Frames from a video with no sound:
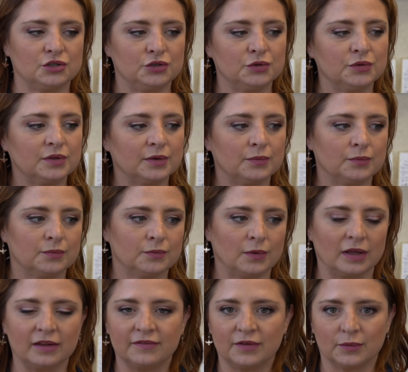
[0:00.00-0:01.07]
do the
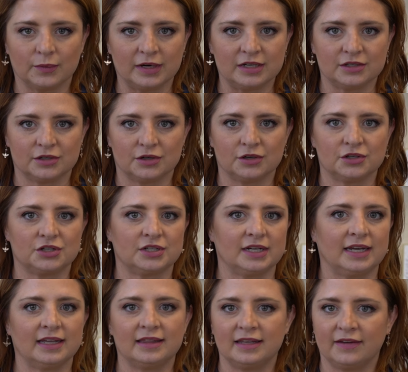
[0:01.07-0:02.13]
relevant research to get